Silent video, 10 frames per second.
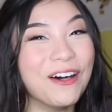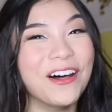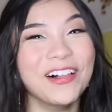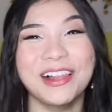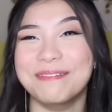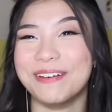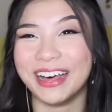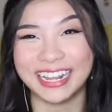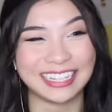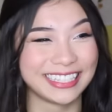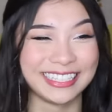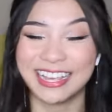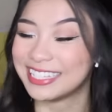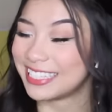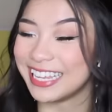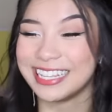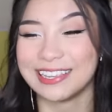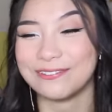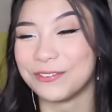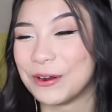pull up on us in
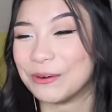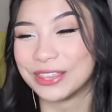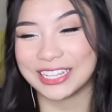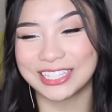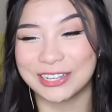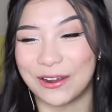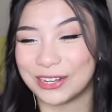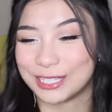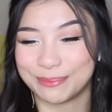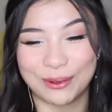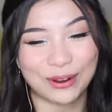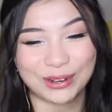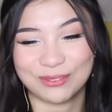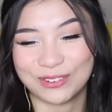season four with a Star is Born